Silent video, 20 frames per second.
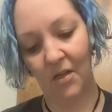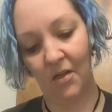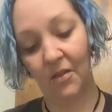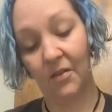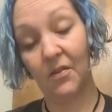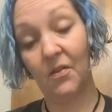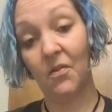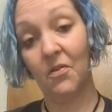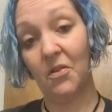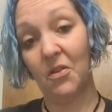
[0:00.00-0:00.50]

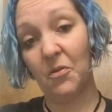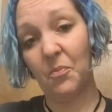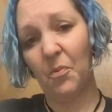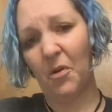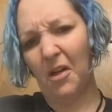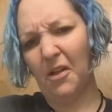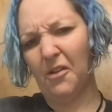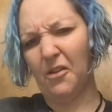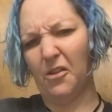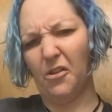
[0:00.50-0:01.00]
So the
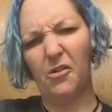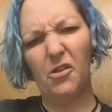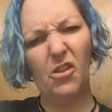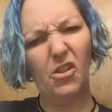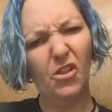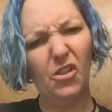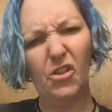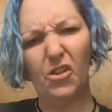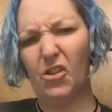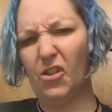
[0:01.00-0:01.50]
spray, you
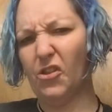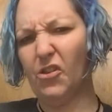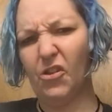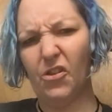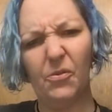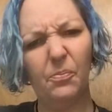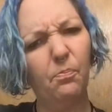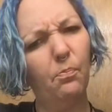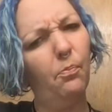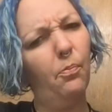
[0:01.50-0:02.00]

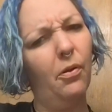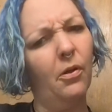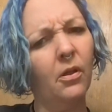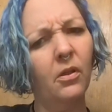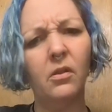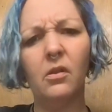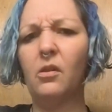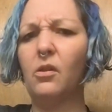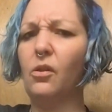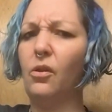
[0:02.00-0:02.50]
just
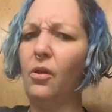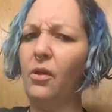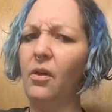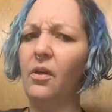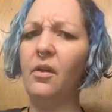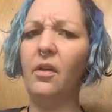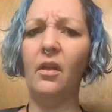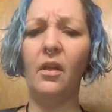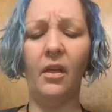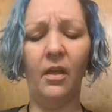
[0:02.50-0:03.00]
pull, you're
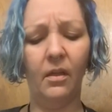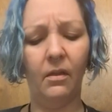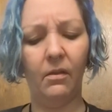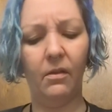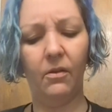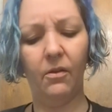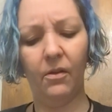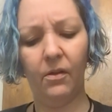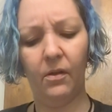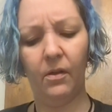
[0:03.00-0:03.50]
good, like you're